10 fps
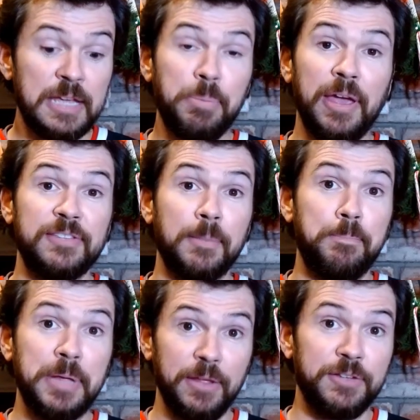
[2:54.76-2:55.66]
he plays the
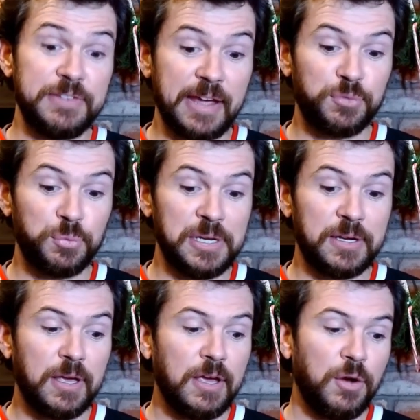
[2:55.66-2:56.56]
Bills next
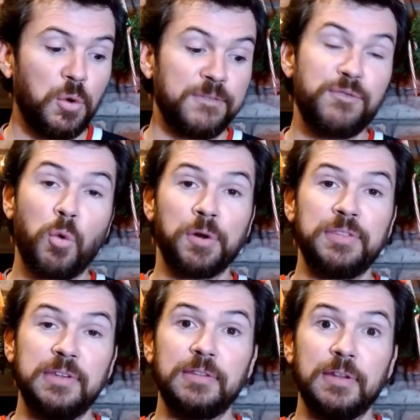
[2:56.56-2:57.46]
week. We're
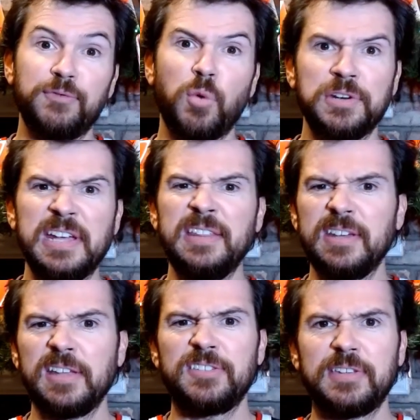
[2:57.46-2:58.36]
they're 14th
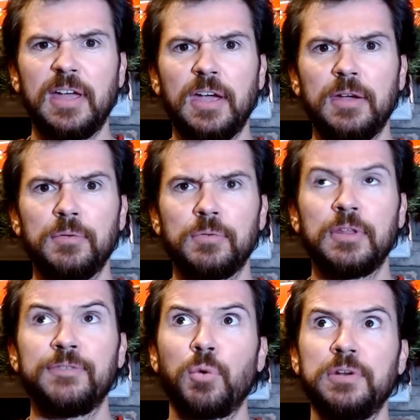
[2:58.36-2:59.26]
against they're
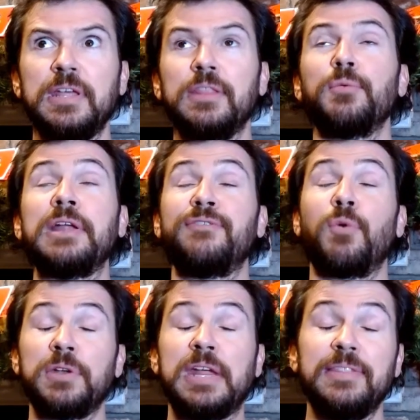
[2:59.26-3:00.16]
ranked
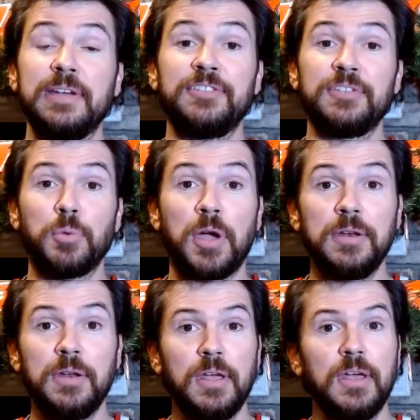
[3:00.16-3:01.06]
14th against the
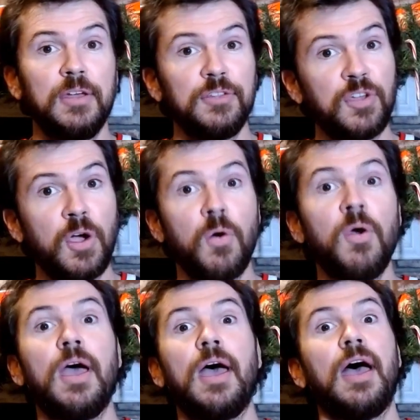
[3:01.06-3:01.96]
run. So
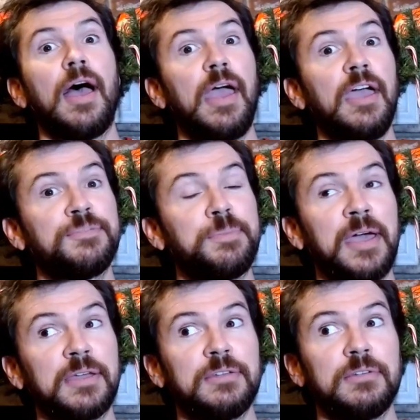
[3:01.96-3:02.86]
I
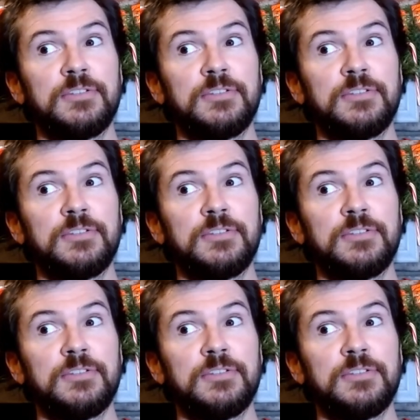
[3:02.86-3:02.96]
expect